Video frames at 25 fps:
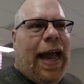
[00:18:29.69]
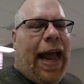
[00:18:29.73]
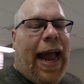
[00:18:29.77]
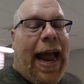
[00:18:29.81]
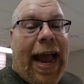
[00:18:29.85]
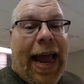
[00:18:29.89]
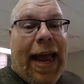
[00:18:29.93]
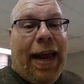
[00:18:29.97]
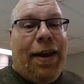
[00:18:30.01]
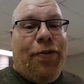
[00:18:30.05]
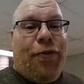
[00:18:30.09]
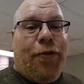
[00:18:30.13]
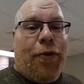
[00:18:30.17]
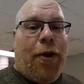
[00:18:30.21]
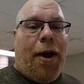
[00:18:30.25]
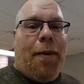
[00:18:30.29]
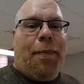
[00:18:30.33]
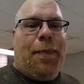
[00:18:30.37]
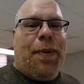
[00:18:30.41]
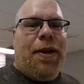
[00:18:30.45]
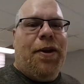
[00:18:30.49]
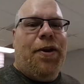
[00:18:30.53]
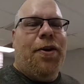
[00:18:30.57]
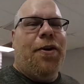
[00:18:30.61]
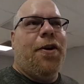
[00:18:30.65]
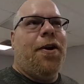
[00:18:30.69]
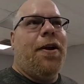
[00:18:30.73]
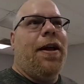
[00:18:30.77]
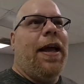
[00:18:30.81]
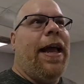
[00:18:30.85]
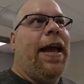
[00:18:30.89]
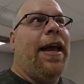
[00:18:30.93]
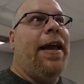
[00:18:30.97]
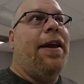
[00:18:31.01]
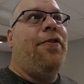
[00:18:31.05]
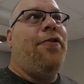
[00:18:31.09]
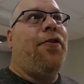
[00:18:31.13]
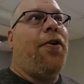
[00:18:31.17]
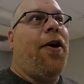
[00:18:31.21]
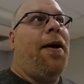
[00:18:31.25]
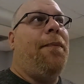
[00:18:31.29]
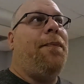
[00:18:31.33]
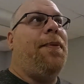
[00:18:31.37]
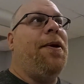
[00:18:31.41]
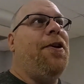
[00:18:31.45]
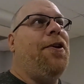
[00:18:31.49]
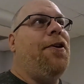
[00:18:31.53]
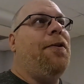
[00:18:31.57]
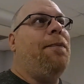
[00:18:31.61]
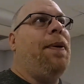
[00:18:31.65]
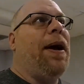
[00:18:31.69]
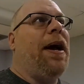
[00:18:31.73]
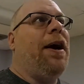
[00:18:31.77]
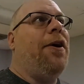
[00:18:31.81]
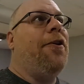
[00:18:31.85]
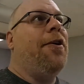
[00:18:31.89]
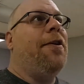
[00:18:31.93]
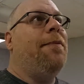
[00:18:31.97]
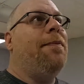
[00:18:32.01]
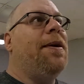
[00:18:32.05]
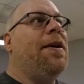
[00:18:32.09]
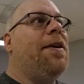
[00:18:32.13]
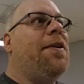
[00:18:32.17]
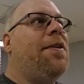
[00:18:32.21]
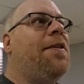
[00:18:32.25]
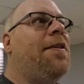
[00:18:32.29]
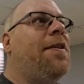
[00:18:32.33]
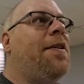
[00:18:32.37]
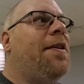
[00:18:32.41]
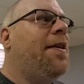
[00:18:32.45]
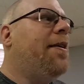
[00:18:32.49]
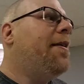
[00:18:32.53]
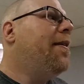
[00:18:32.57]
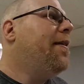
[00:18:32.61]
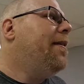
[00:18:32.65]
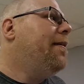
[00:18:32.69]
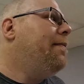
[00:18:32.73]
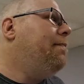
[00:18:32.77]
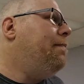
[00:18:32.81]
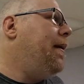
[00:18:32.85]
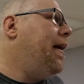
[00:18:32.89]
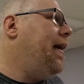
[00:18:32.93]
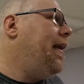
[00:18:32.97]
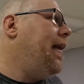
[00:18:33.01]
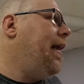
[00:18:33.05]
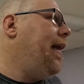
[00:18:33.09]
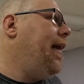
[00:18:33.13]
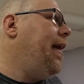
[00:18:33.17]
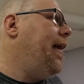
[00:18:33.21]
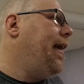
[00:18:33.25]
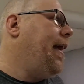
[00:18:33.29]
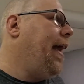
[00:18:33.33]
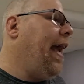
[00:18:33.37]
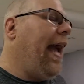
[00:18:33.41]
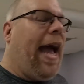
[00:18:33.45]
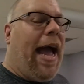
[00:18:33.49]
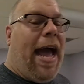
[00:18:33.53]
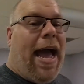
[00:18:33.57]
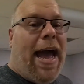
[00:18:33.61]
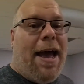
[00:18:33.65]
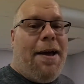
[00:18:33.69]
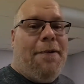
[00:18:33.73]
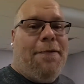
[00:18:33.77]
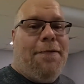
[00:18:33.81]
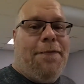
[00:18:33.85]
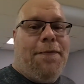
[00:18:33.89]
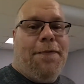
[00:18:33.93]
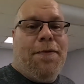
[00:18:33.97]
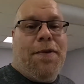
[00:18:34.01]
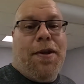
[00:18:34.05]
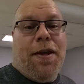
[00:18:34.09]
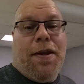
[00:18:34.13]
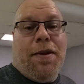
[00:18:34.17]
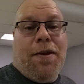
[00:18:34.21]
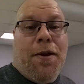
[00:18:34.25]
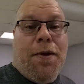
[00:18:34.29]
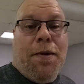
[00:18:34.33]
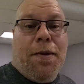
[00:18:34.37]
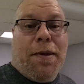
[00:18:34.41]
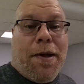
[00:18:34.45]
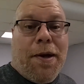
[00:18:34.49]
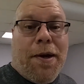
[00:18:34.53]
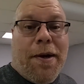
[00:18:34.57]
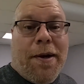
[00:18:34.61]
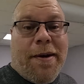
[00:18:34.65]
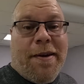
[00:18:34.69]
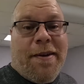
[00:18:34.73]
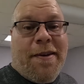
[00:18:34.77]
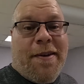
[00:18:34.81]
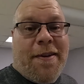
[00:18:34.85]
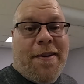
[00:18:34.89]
and dropping your power bill by like half to 2/3.